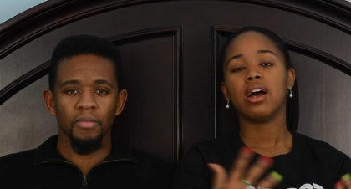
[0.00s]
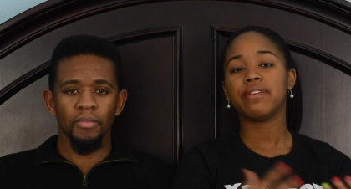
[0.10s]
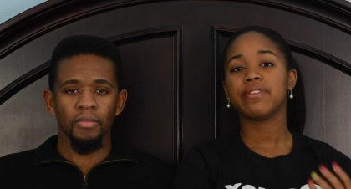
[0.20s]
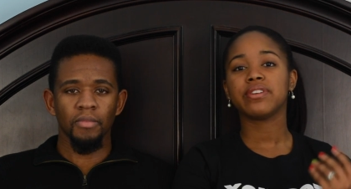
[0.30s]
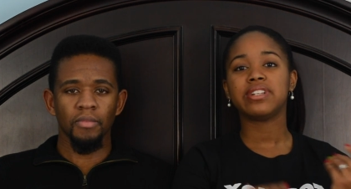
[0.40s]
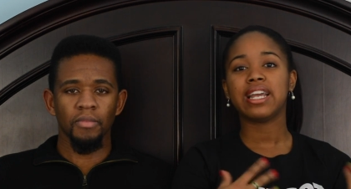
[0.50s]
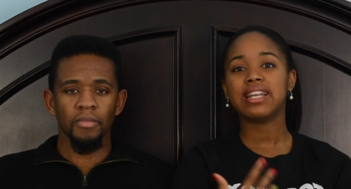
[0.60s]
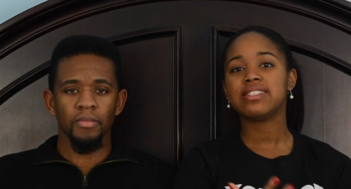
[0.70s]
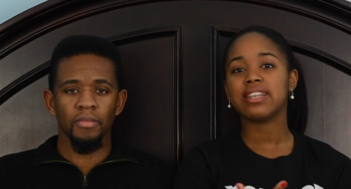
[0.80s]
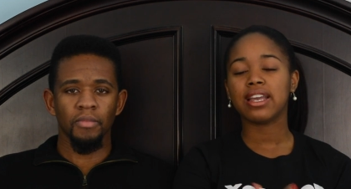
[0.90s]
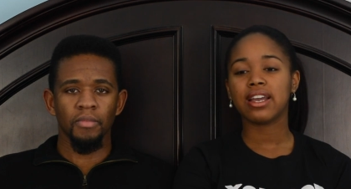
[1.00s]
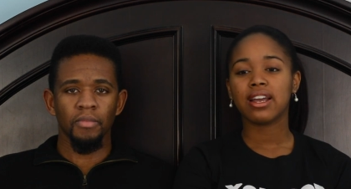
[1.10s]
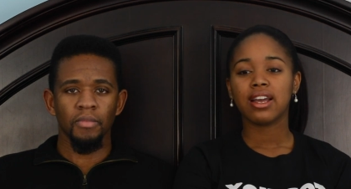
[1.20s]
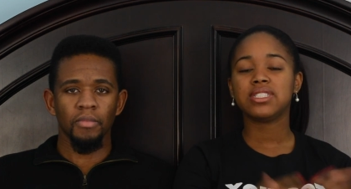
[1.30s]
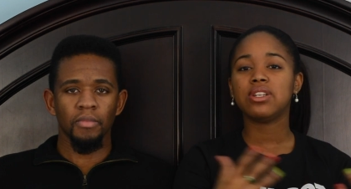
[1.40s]
Speaker 1: If you're dating,
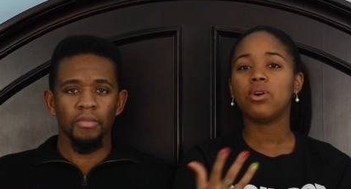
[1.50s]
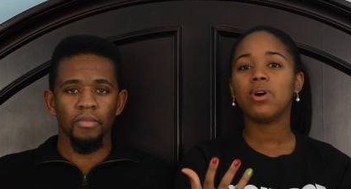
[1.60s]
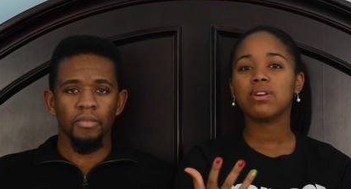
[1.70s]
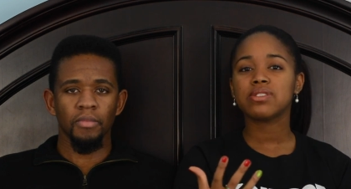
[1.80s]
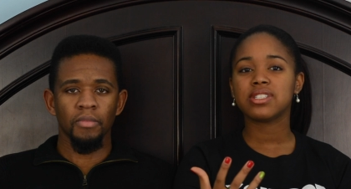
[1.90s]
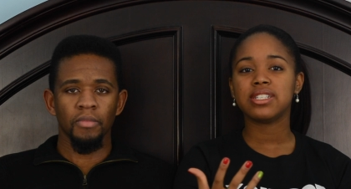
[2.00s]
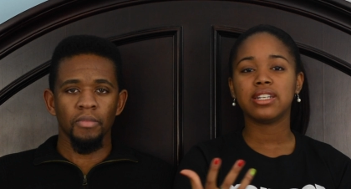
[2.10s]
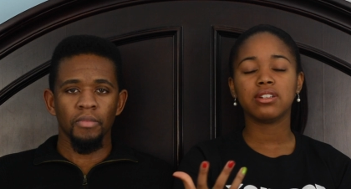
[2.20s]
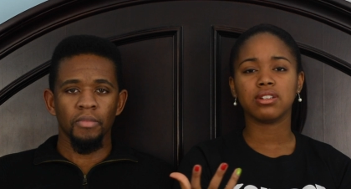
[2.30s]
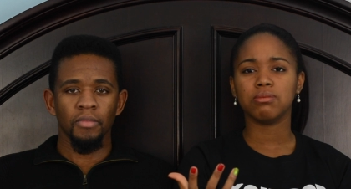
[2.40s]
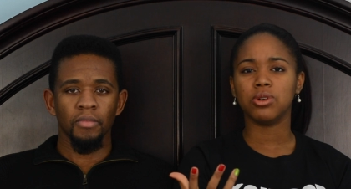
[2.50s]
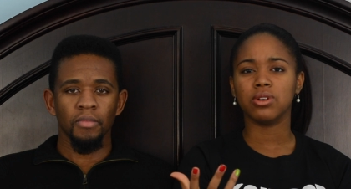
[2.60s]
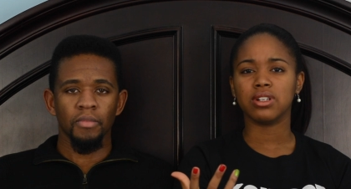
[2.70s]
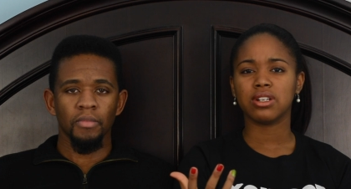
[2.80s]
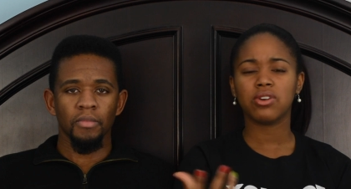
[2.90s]
go out to dinner
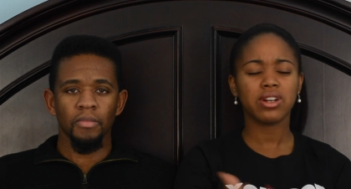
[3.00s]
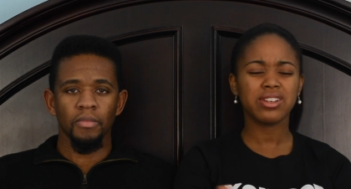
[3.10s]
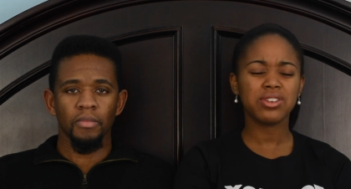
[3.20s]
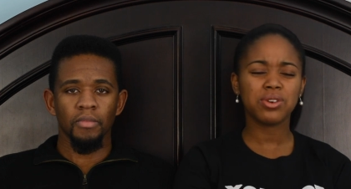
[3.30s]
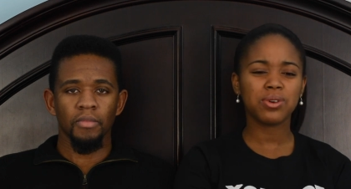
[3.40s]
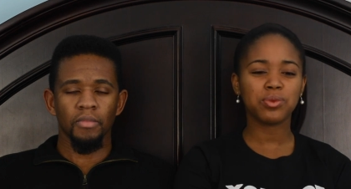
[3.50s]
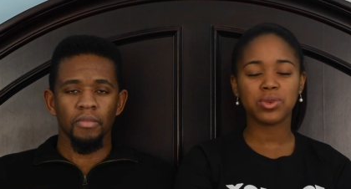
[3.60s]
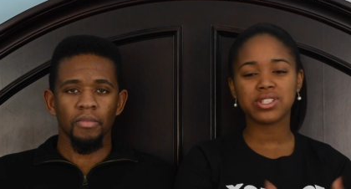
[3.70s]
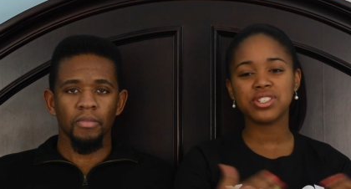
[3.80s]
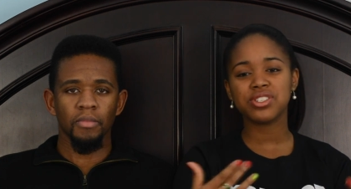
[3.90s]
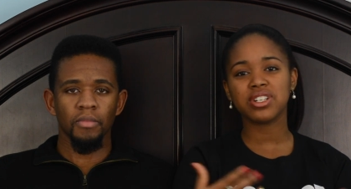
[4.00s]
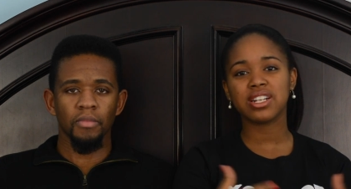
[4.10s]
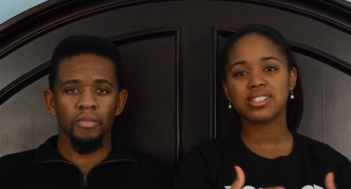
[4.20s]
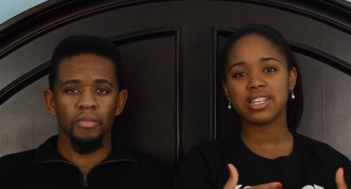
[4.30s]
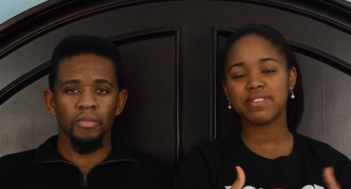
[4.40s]
more. Or, you know, well, since you're not
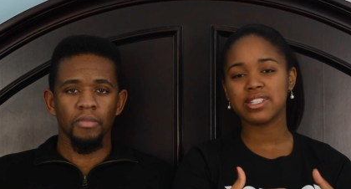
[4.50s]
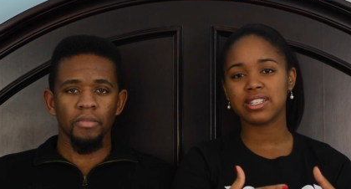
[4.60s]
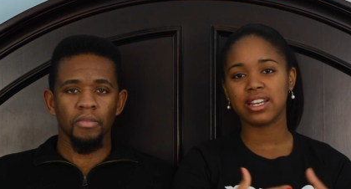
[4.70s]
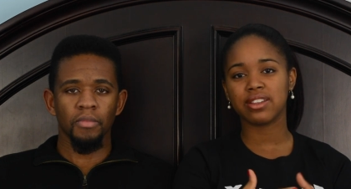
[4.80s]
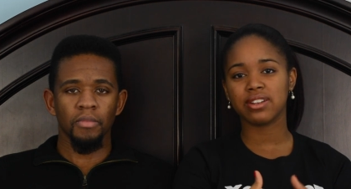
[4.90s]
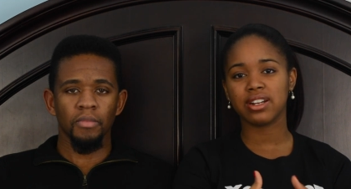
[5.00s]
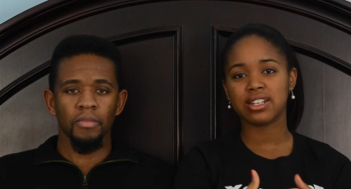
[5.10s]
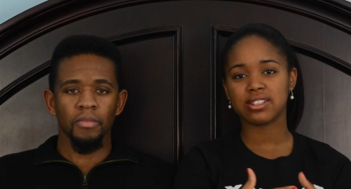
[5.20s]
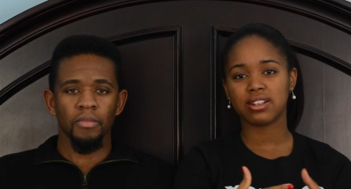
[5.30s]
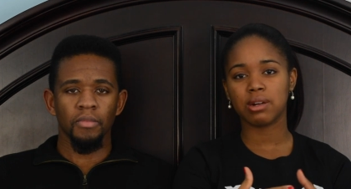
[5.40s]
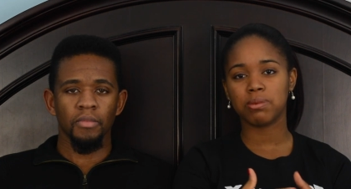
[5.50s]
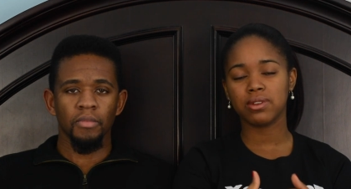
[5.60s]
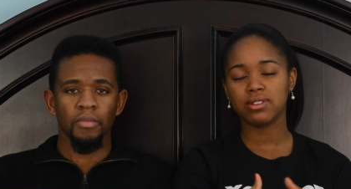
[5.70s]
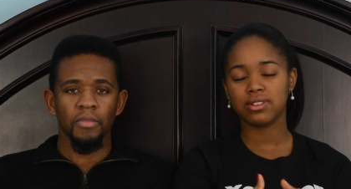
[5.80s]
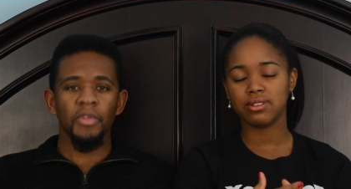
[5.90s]
saving together as a
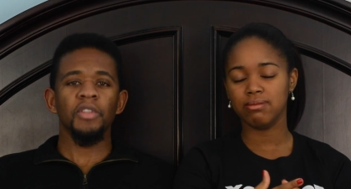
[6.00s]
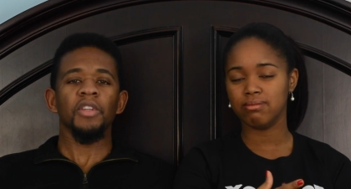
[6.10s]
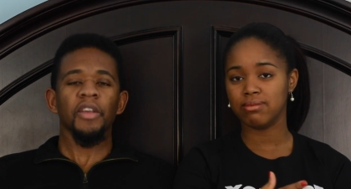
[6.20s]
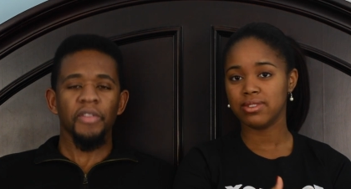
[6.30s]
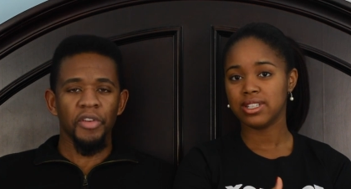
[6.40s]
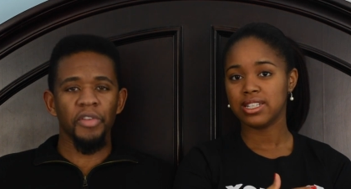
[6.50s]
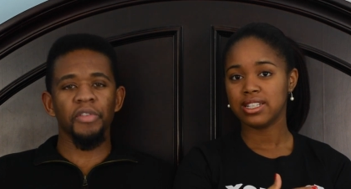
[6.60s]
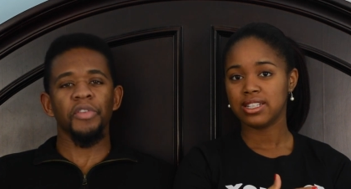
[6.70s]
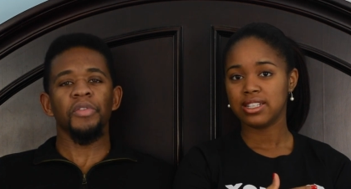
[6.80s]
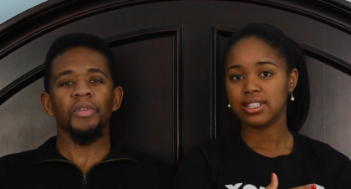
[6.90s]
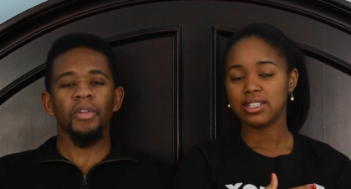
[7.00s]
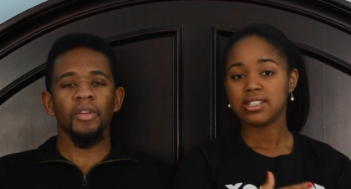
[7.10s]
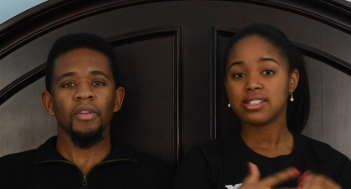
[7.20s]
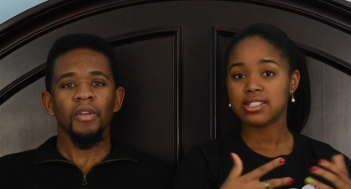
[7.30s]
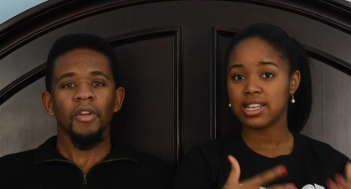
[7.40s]
couple,
Speaker 2: you save individually.
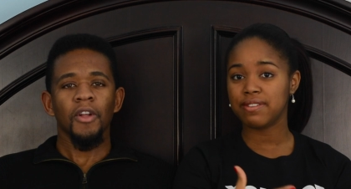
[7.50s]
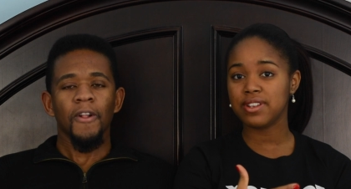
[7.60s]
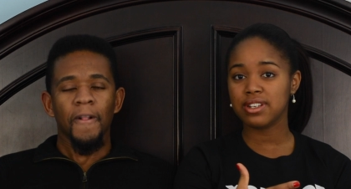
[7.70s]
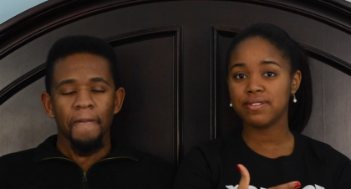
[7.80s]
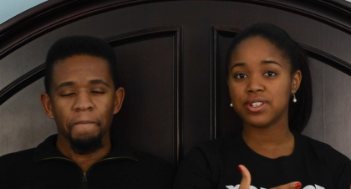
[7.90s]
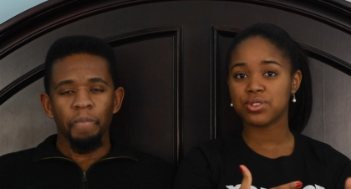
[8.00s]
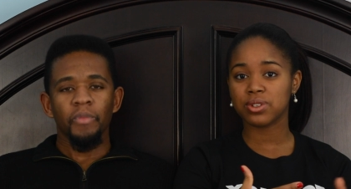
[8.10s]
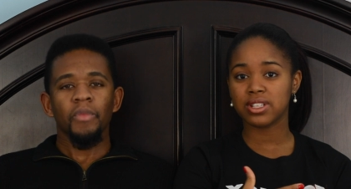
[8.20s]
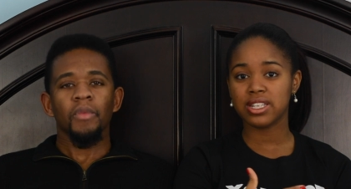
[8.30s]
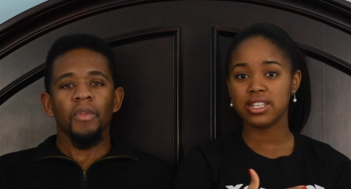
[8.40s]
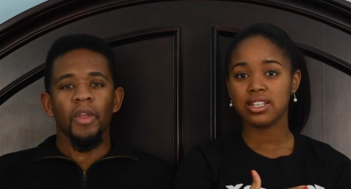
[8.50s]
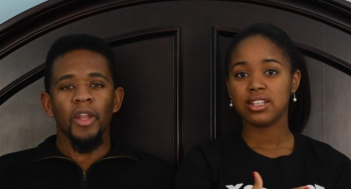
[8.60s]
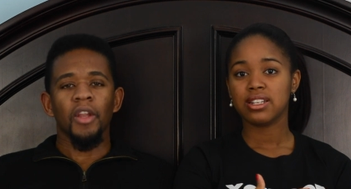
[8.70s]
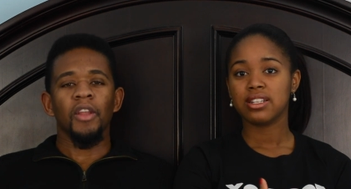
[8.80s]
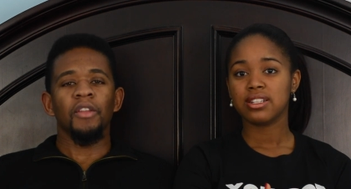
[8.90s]
Speaker 1: Save individually.
Speaker 2: And
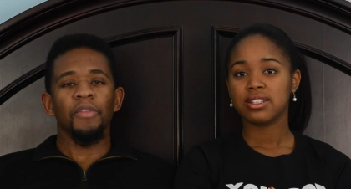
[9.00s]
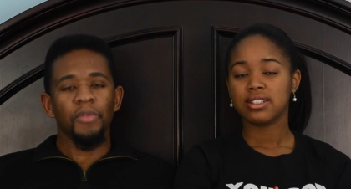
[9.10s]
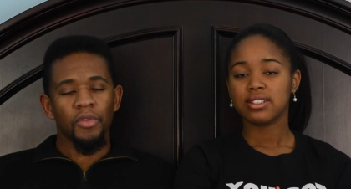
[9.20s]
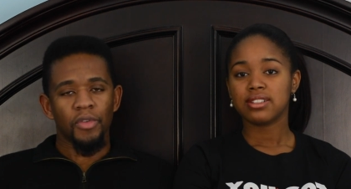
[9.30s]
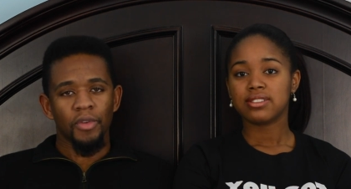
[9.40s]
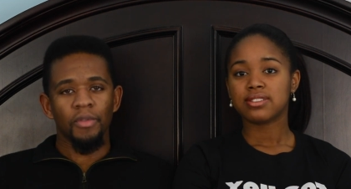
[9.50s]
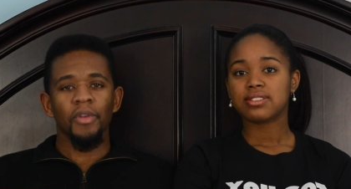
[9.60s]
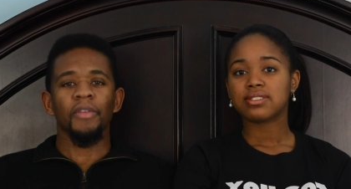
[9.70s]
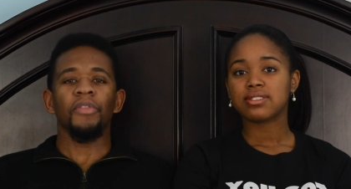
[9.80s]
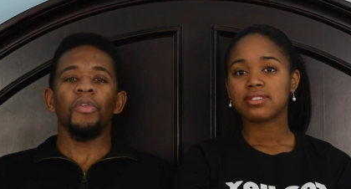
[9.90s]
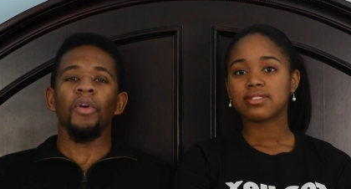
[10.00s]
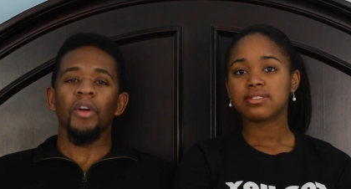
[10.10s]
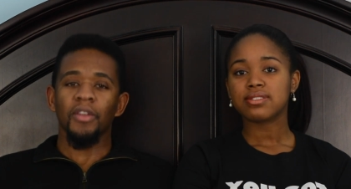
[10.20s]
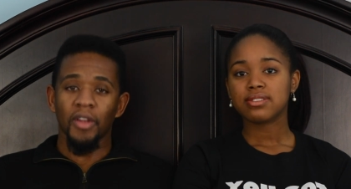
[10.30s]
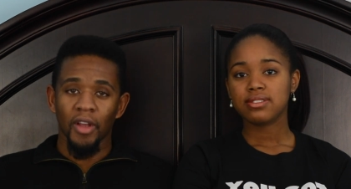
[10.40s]
then in the future, if you are
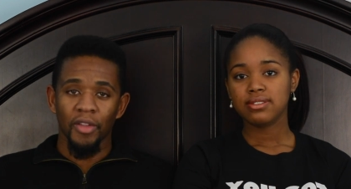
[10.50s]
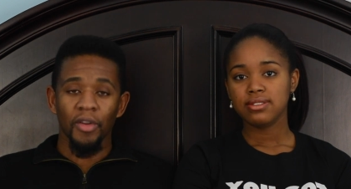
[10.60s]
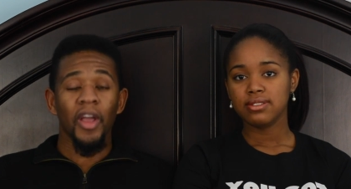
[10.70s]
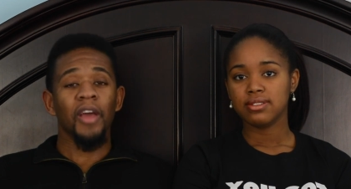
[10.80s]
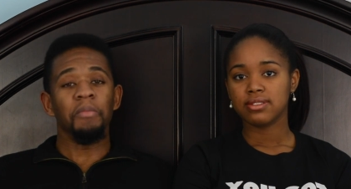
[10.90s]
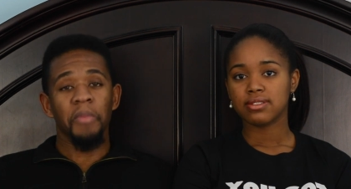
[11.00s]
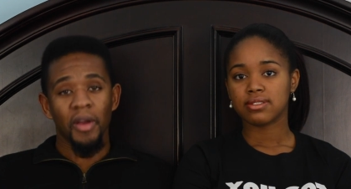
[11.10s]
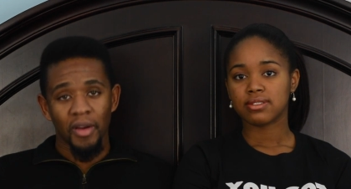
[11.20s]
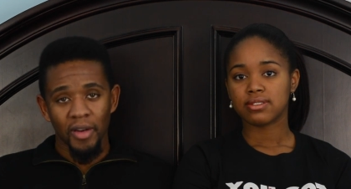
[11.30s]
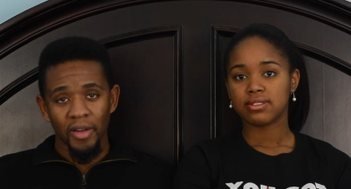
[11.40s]
together and married,